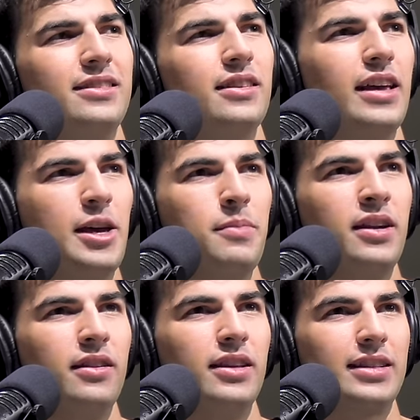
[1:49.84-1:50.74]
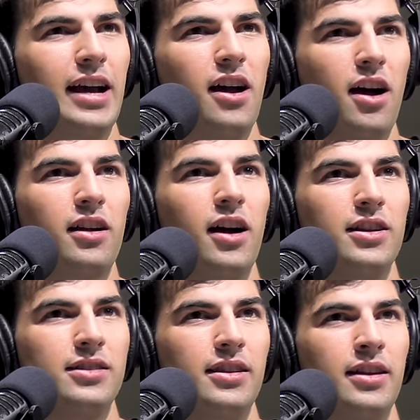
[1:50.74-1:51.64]
it's him and this guy
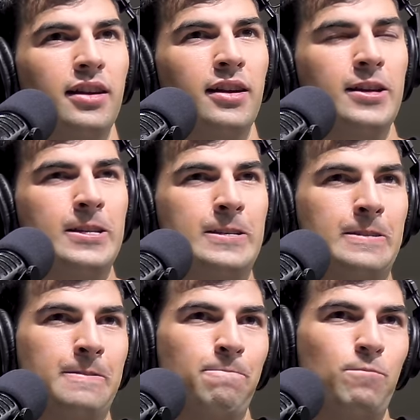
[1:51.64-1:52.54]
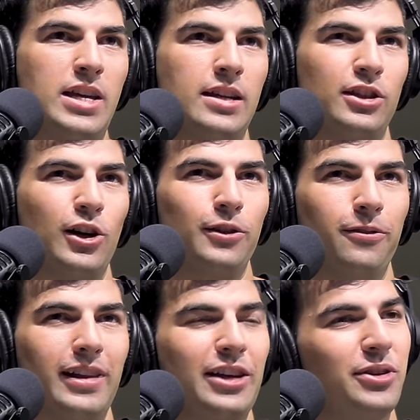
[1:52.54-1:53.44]
Akash Singh and it's called
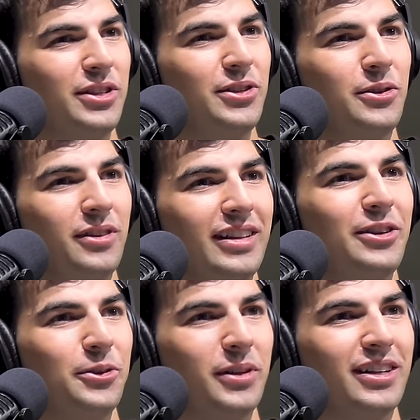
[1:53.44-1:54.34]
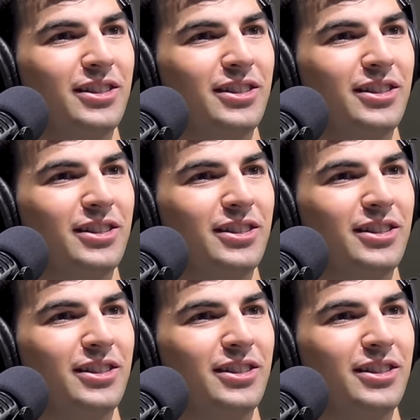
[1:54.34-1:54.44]
Flagrant too. They do a really